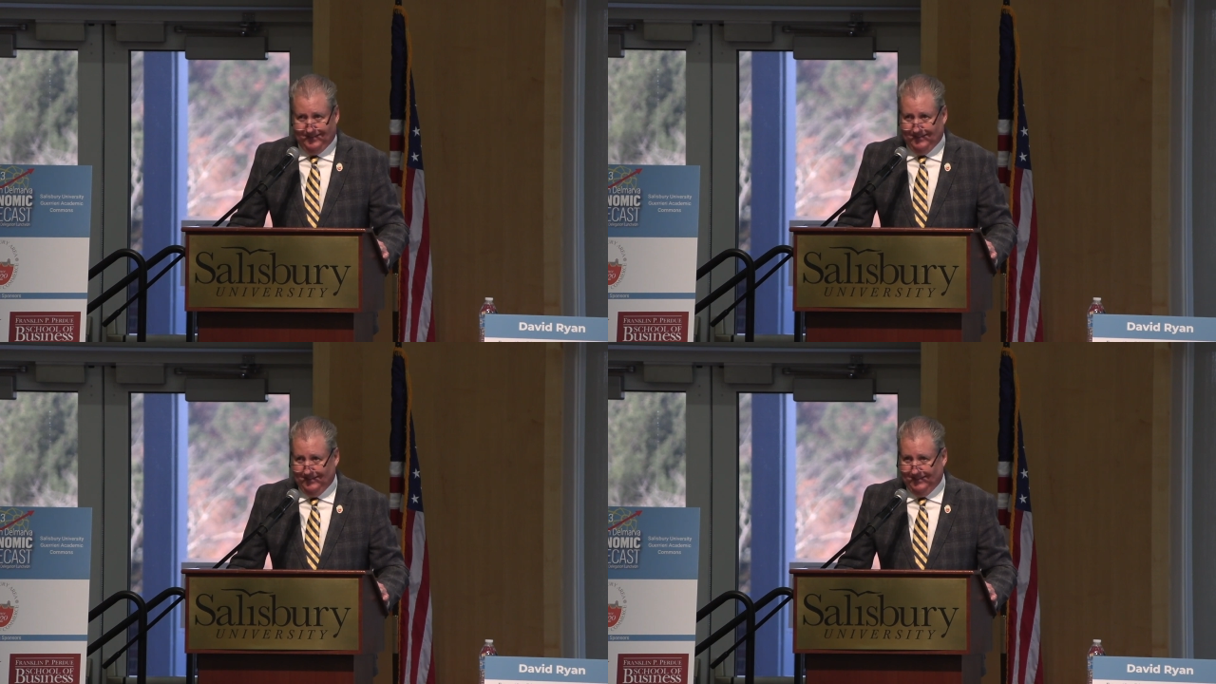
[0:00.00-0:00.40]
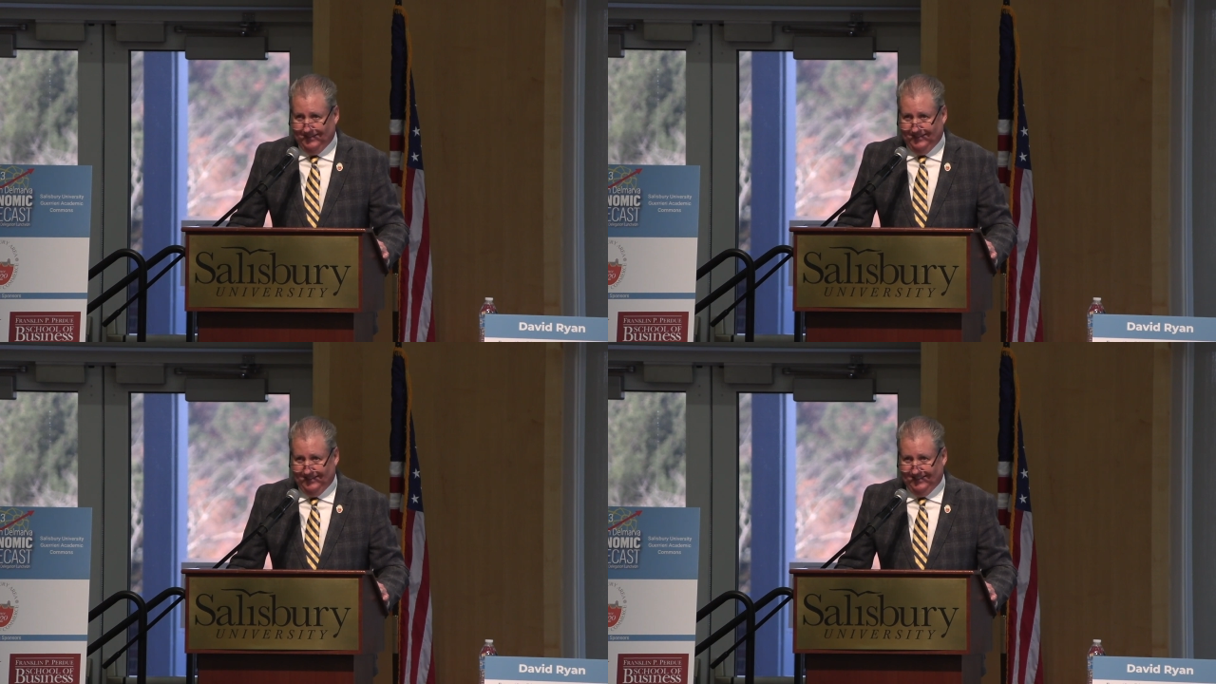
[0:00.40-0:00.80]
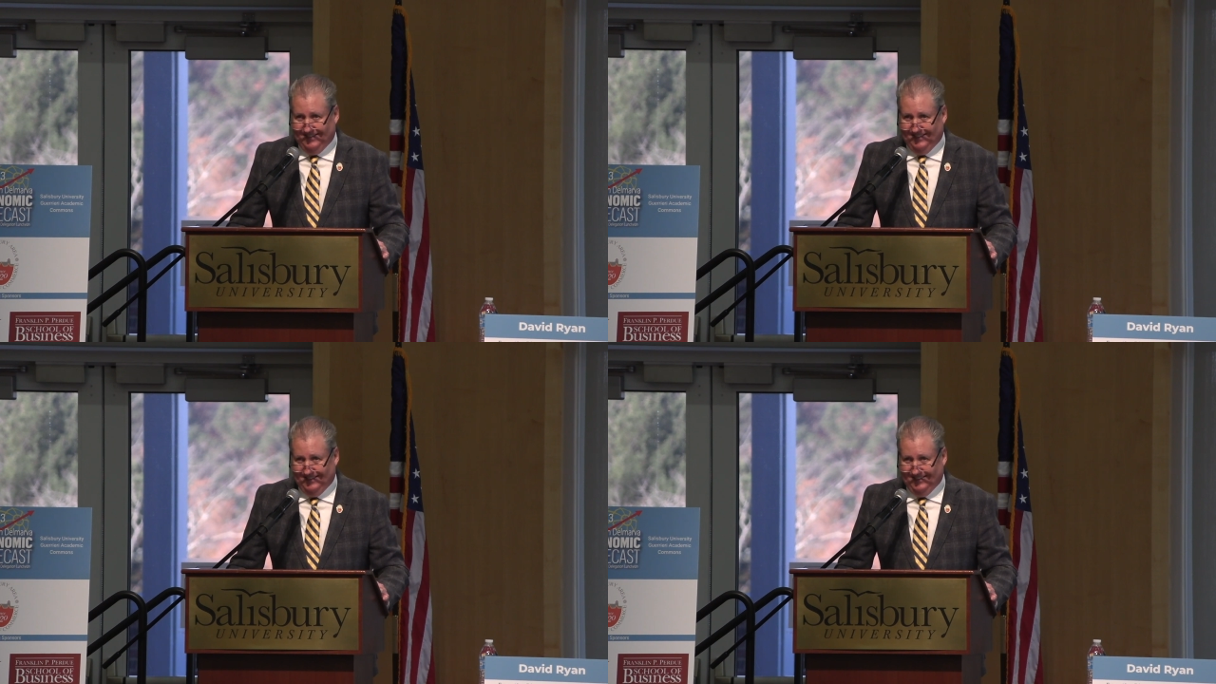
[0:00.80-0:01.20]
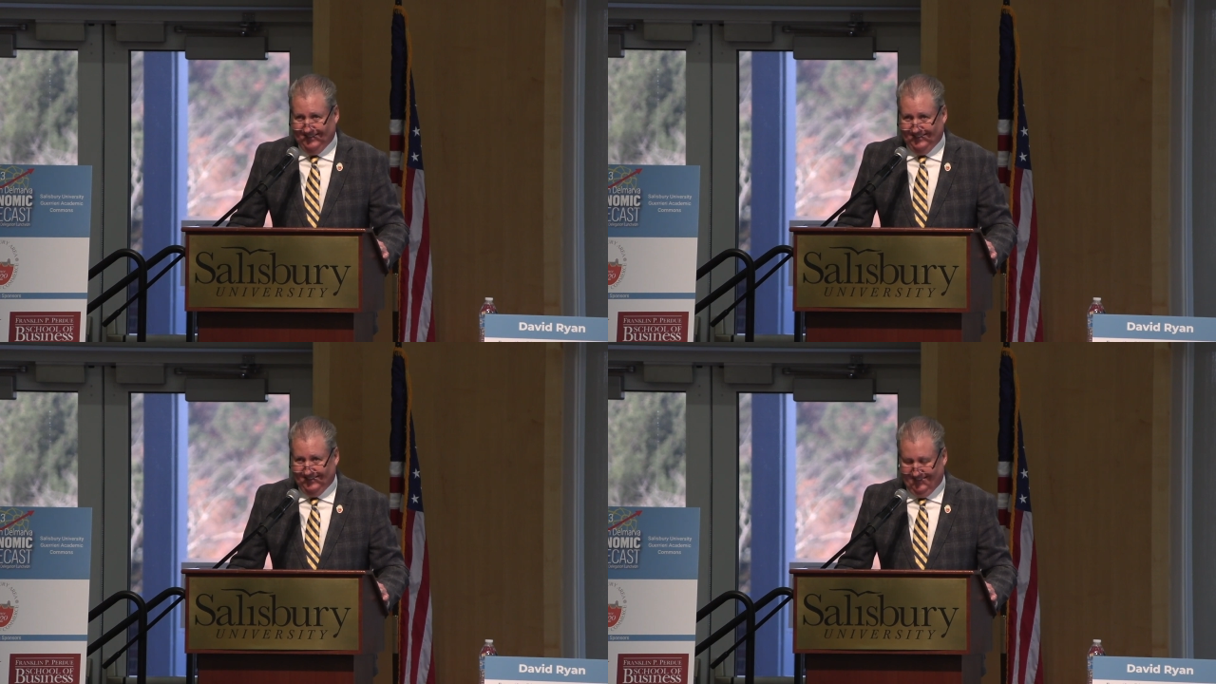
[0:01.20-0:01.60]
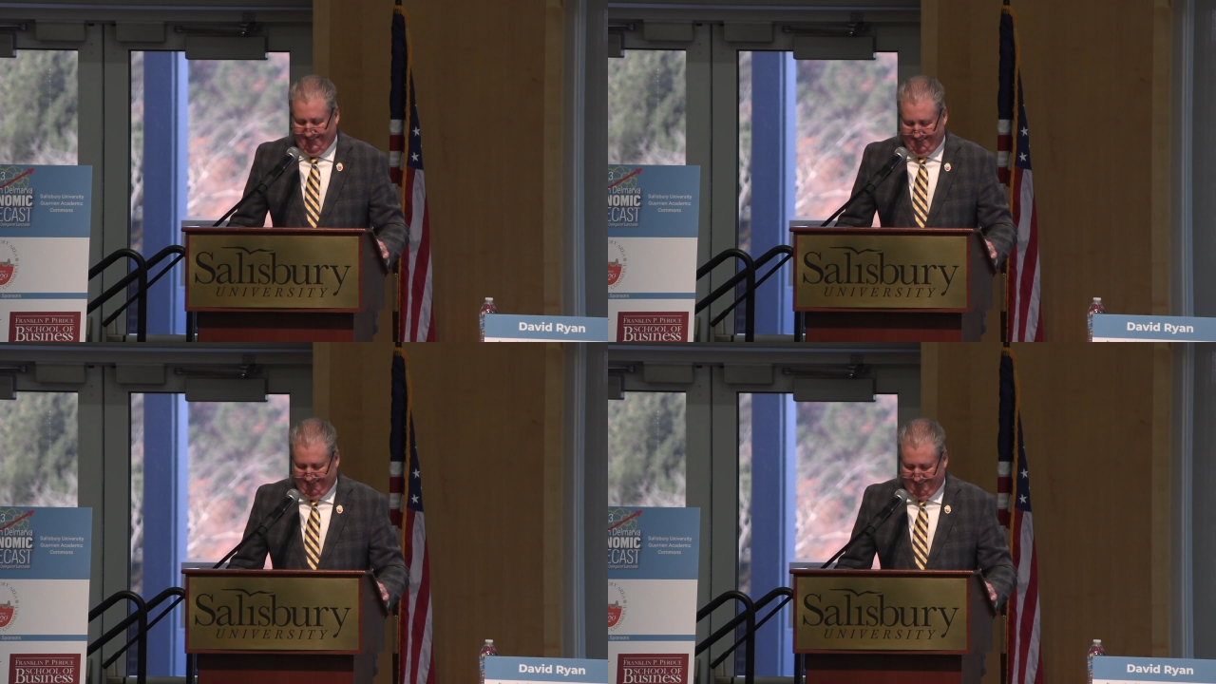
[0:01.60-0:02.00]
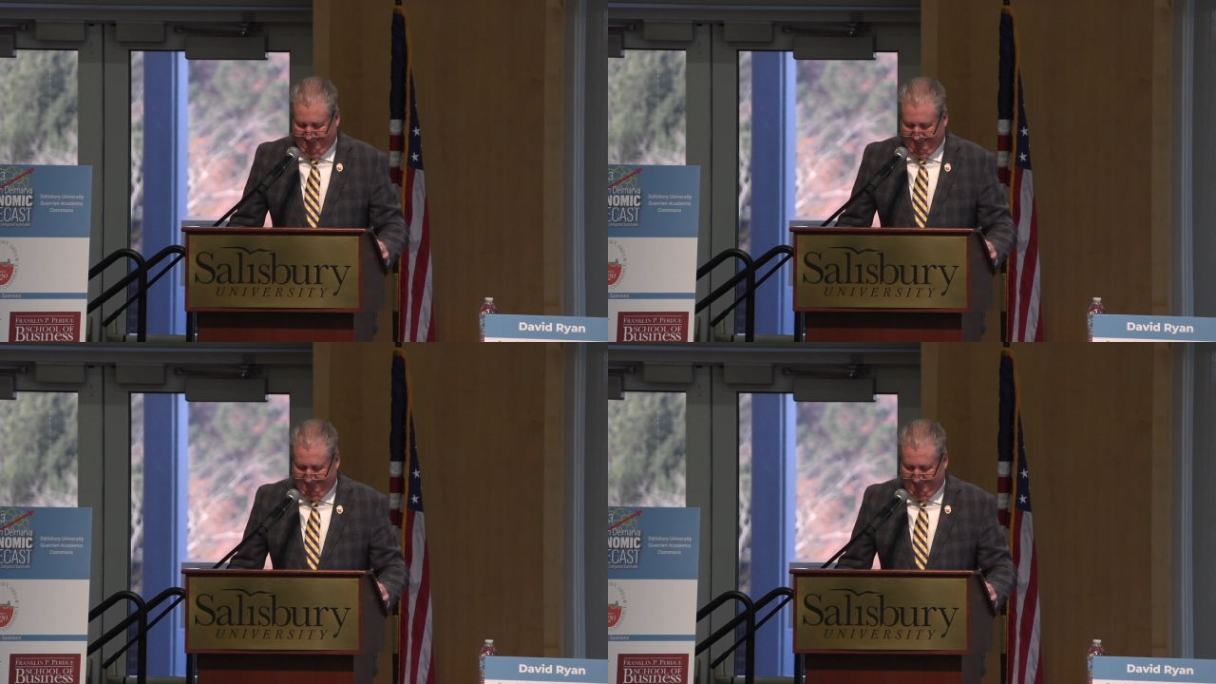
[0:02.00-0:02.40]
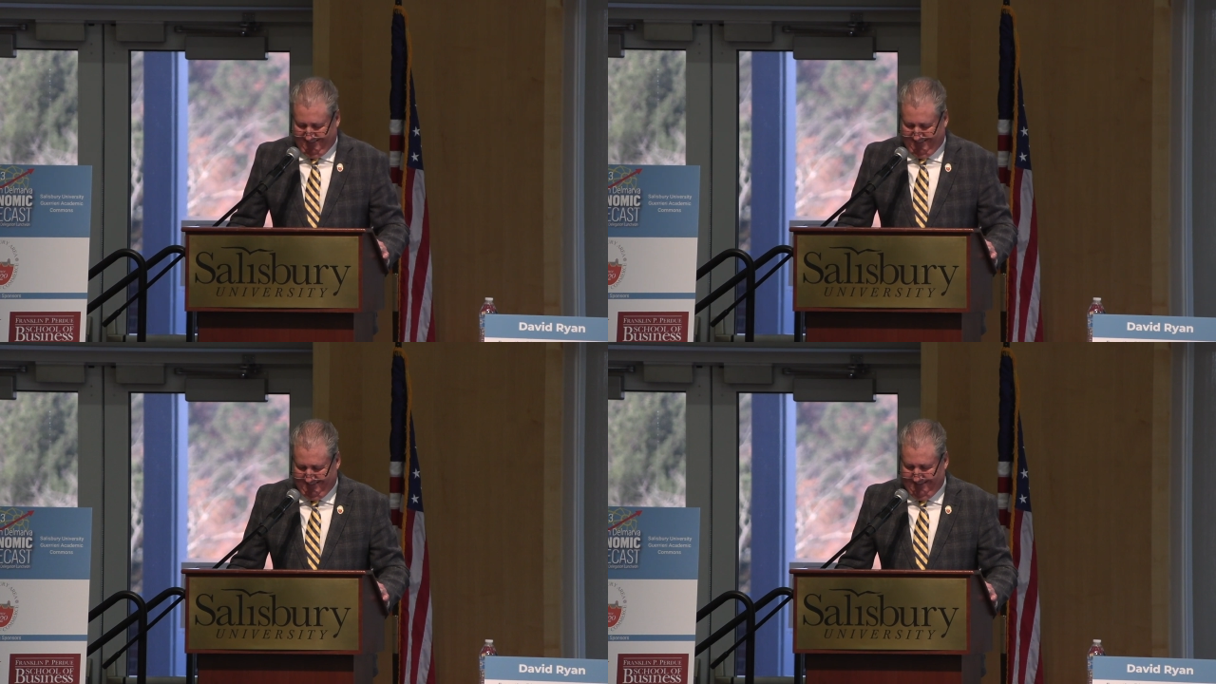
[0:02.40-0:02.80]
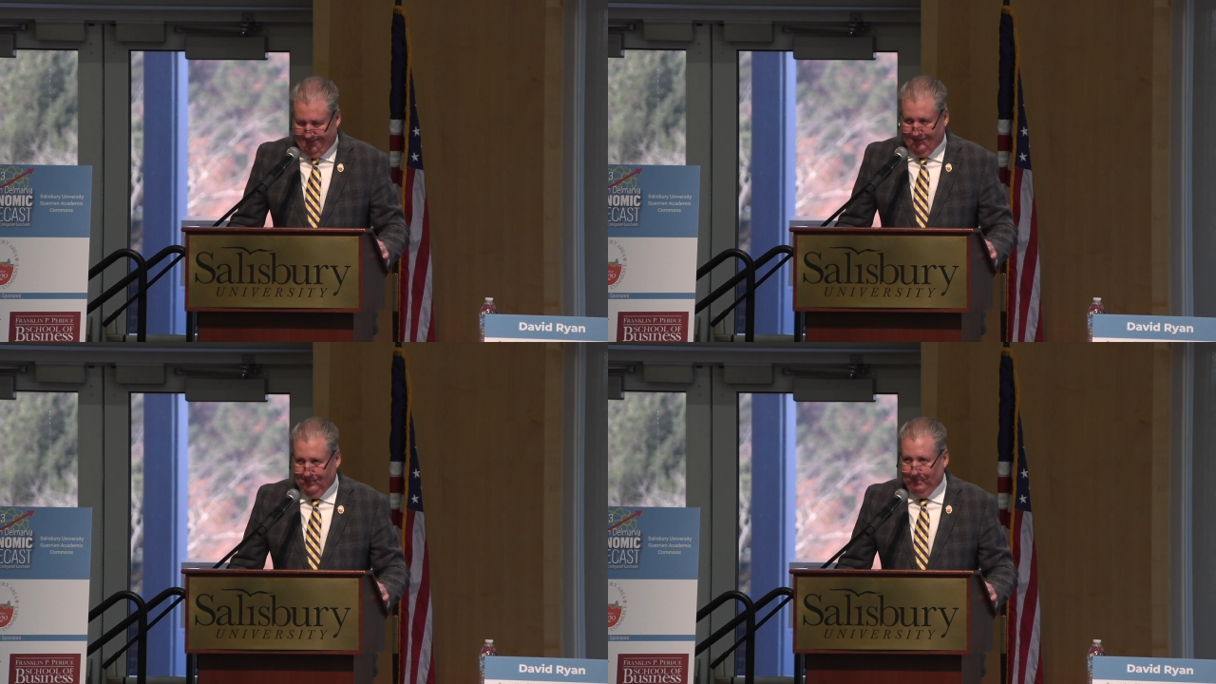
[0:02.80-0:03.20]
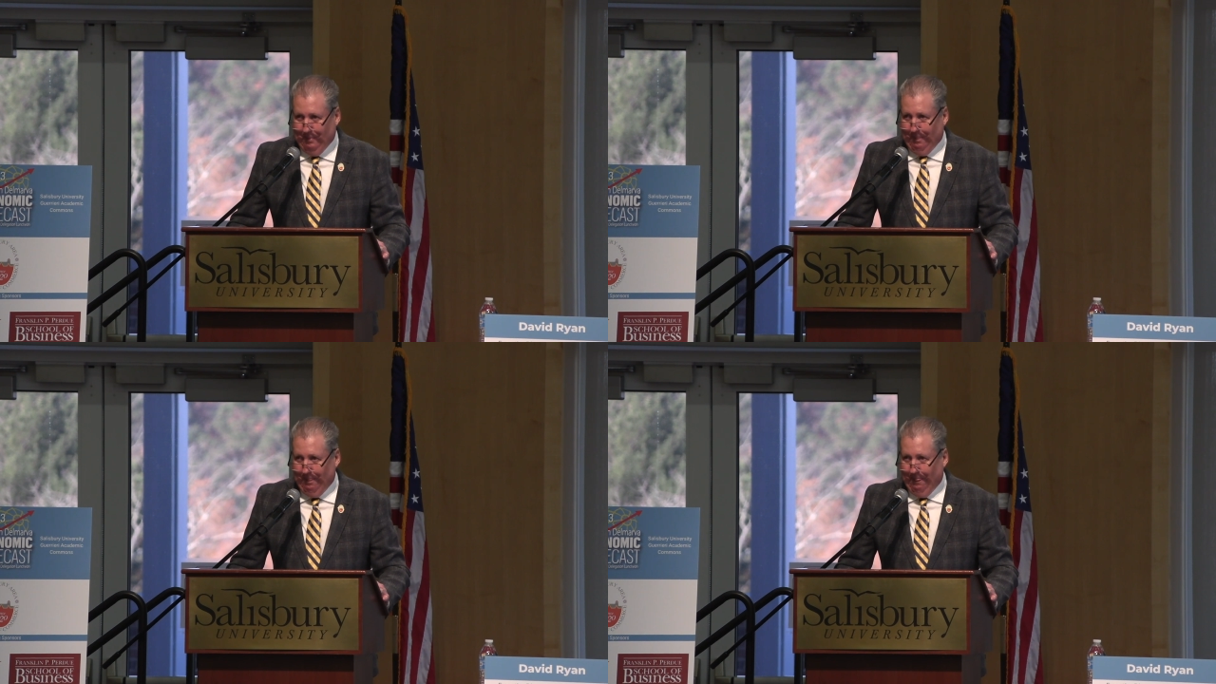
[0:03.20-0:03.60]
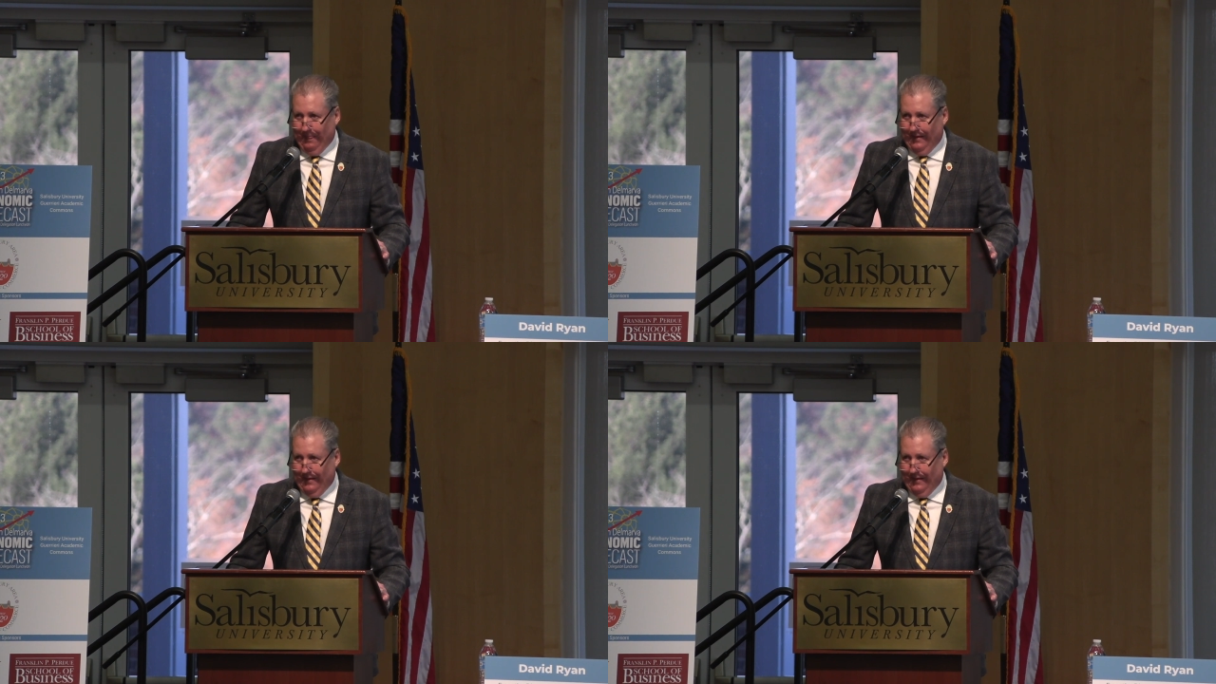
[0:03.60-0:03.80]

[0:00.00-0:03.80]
(silence)